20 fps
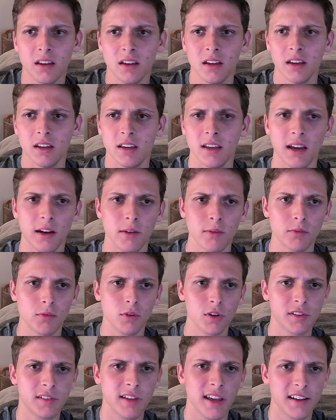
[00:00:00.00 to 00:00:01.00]
Yeah,
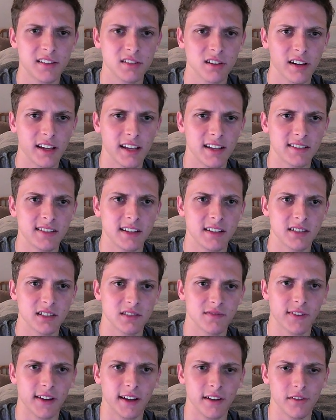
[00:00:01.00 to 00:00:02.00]
rook takes on a6 is
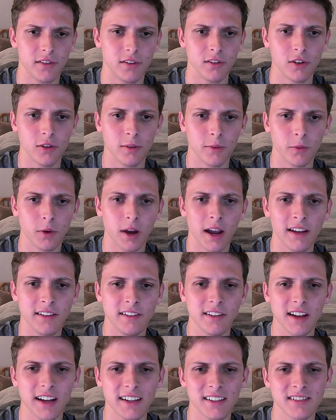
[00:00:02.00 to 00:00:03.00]
fine too. I
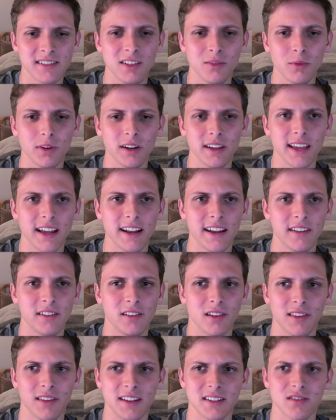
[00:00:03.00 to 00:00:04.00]
just didn't want to get
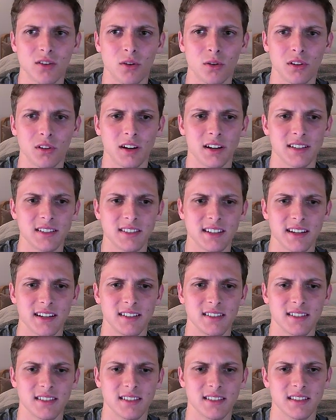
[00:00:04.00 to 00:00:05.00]
into this whole
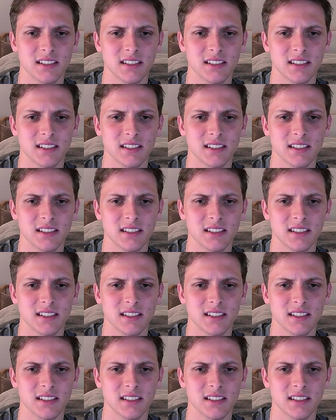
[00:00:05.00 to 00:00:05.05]
nonsense.